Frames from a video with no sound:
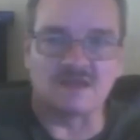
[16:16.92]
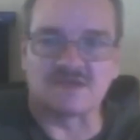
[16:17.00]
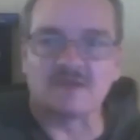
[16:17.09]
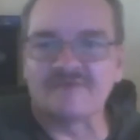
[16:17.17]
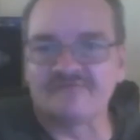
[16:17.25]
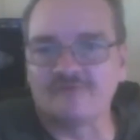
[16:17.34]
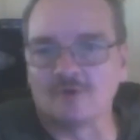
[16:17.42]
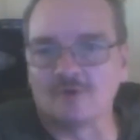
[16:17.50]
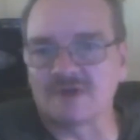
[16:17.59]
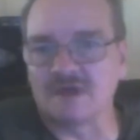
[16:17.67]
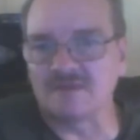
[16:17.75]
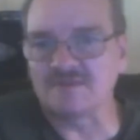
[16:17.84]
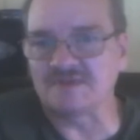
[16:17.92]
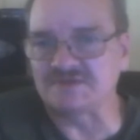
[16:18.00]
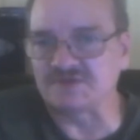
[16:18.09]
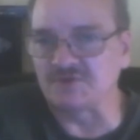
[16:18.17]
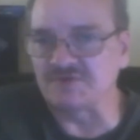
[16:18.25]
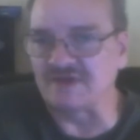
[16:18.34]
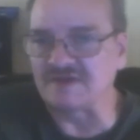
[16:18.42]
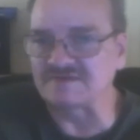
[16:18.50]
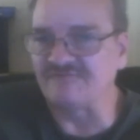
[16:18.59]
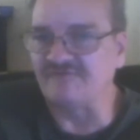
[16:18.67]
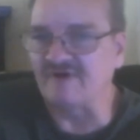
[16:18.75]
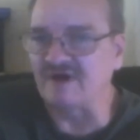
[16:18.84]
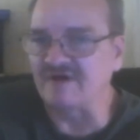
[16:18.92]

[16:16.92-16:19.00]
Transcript: been full-time since 2005.